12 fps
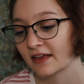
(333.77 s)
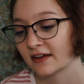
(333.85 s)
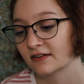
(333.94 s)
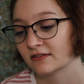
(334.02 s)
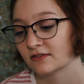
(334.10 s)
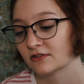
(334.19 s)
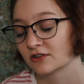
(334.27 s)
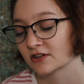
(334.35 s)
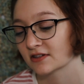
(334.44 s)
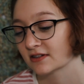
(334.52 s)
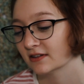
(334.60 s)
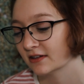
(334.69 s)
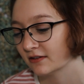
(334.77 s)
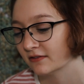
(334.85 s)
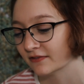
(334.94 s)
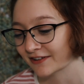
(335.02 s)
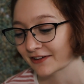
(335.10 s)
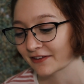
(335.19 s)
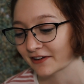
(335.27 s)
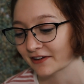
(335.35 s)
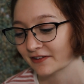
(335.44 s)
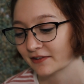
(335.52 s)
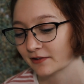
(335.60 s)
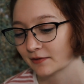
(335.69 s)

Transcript: then just a little further.